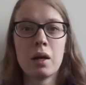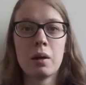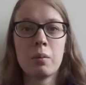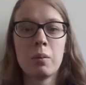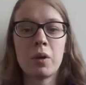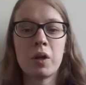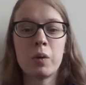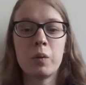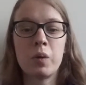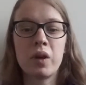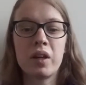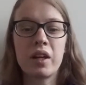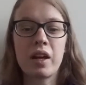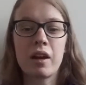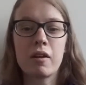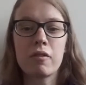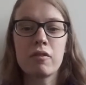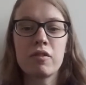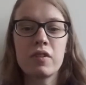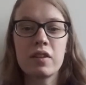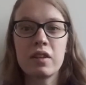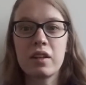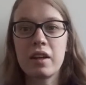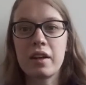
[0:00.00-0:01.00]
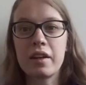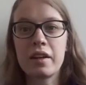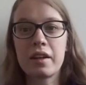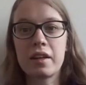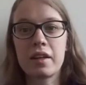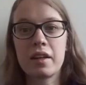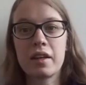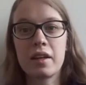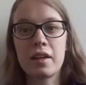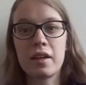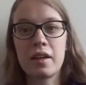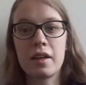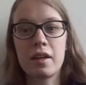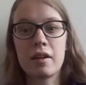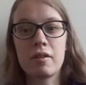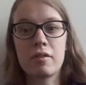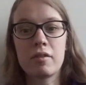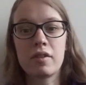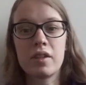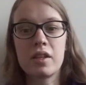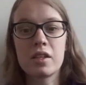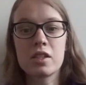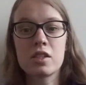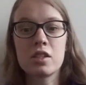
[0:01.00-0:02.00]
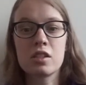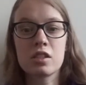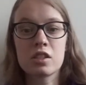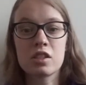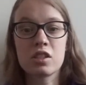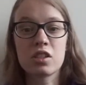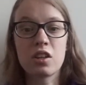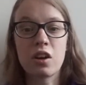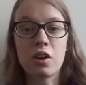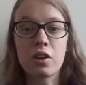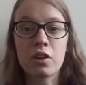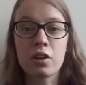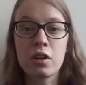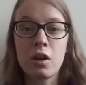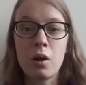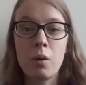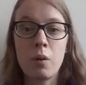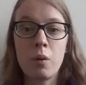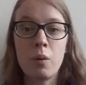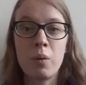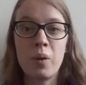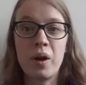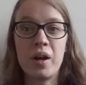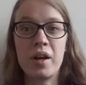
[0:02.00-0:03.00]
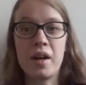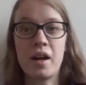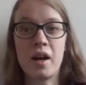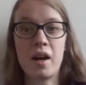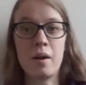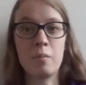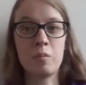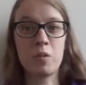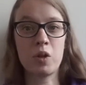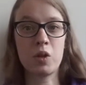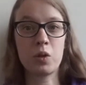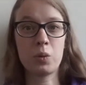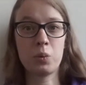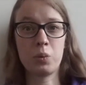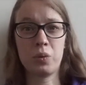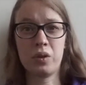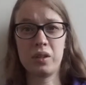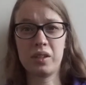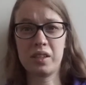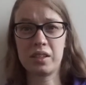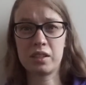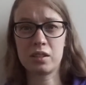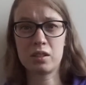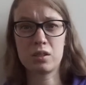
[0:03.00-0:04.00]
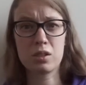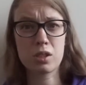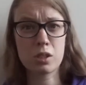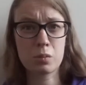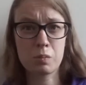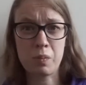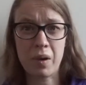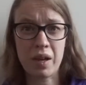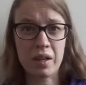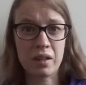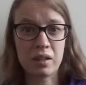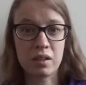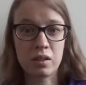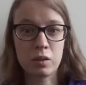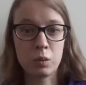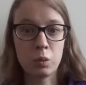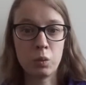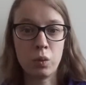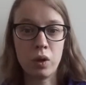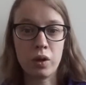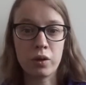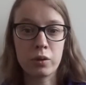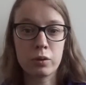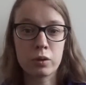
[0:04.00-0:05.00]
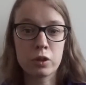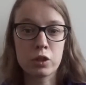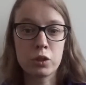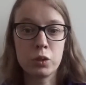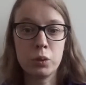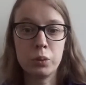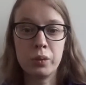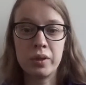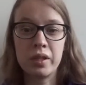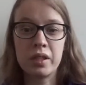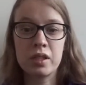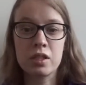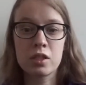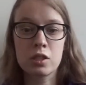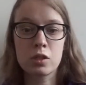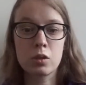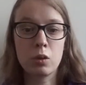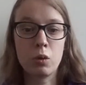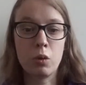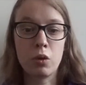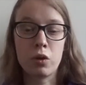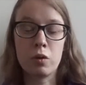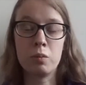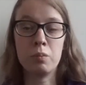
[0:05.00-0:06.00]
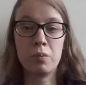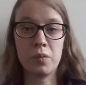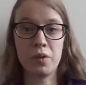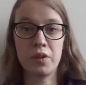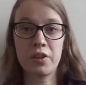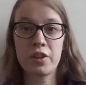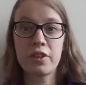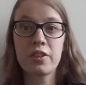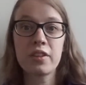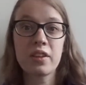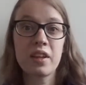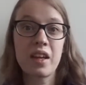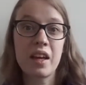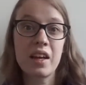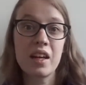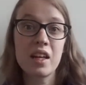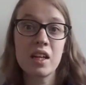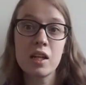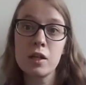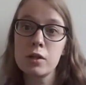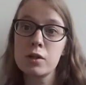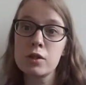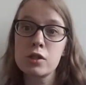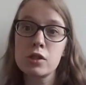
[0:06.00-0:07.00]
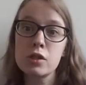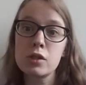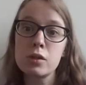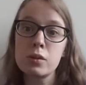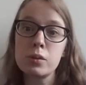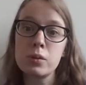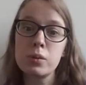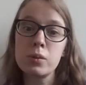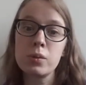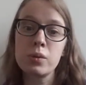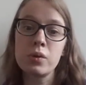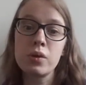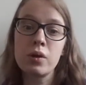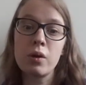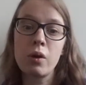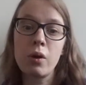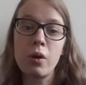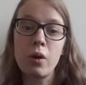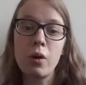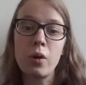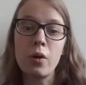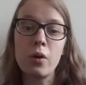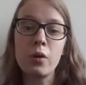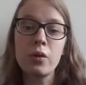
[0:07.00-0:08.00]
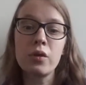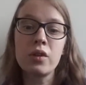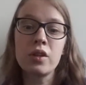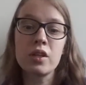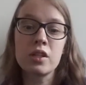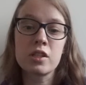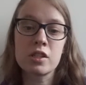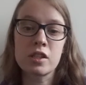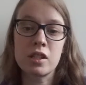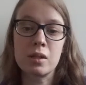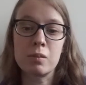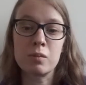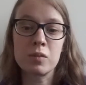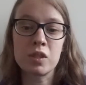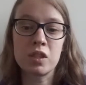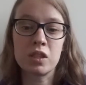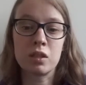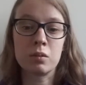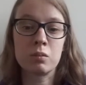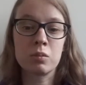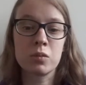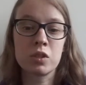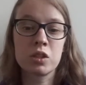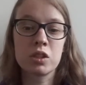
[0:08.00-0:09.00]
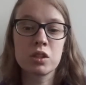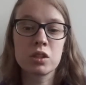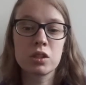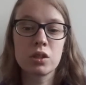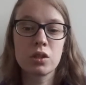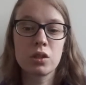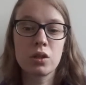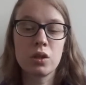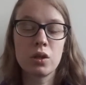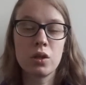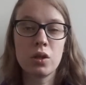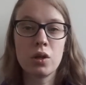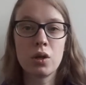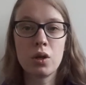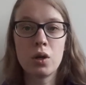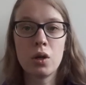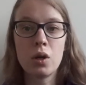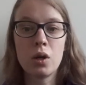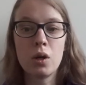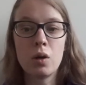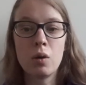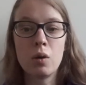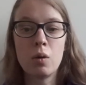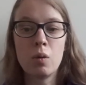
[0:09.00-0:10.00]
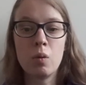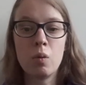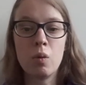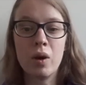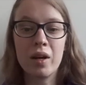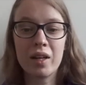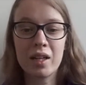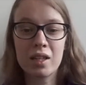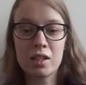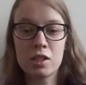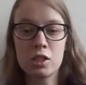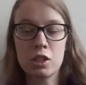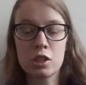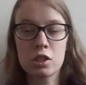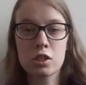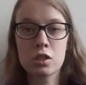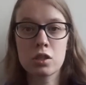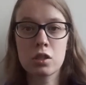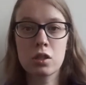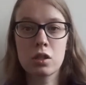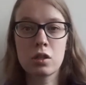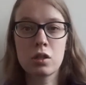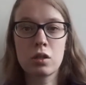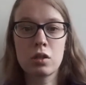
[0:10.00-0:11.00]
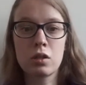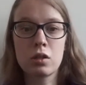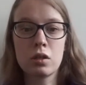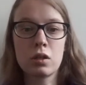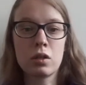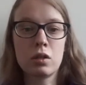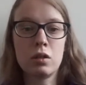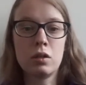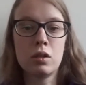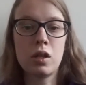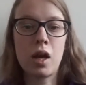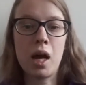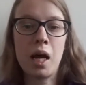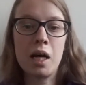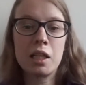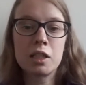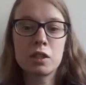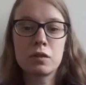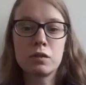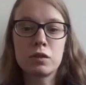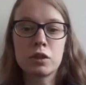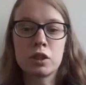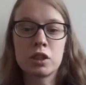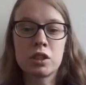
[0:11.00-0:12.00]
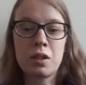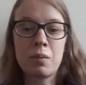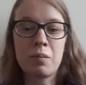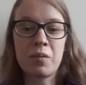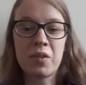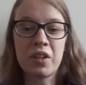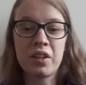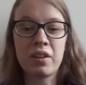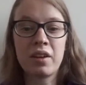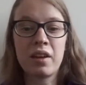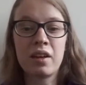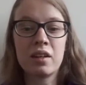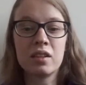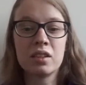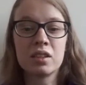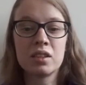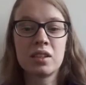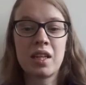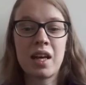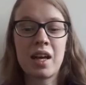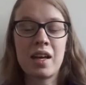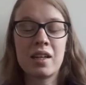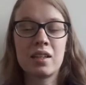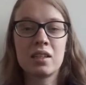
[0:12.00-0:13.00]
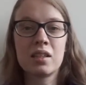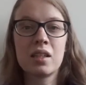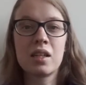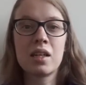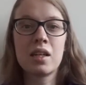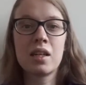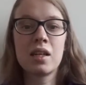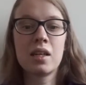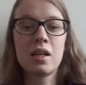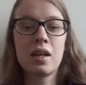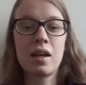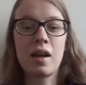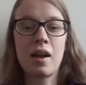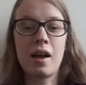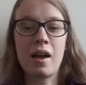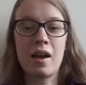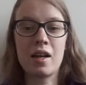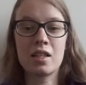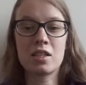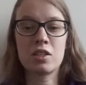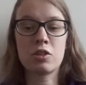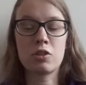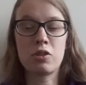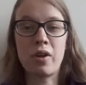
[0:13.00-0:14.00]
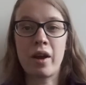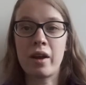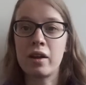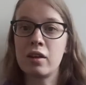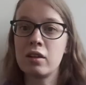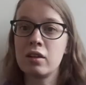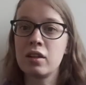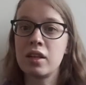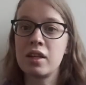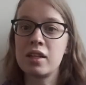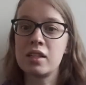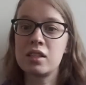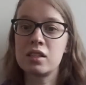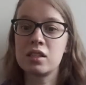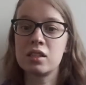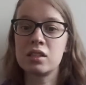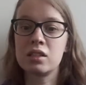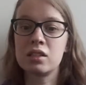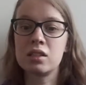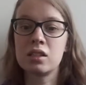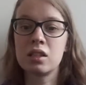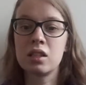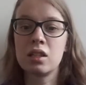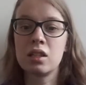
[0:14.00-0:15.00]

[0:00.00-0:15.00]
But what I feel if this does not go away, I'm not willing to spend 1 or 2 weeks or a month getting used to all these symptoms, when I just could ask for something else that has a regulated